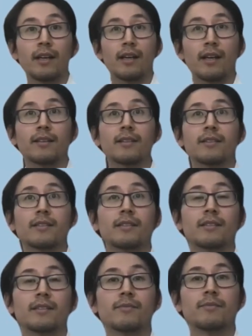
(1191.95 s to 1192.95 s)
And this
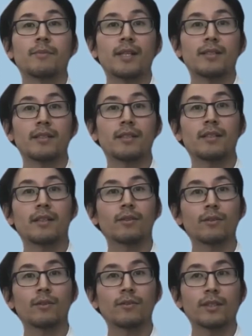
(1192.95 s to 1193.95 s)
is basically
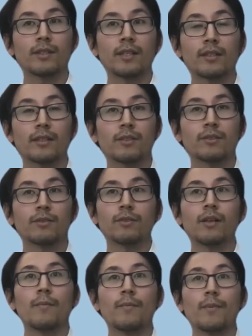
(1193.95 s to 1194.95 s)
all of the
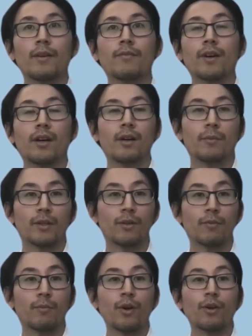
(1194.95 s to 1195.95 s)
technical environment
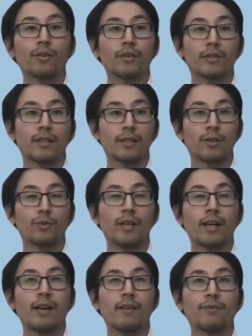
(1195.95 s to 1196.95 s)
components that you would
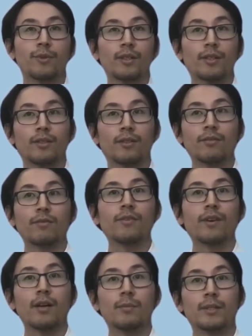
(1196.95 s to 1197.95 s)
have within your
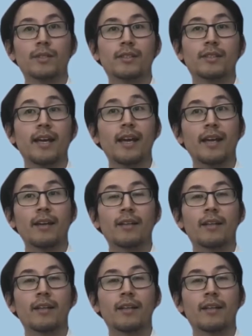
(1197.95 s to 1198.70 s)
environment today.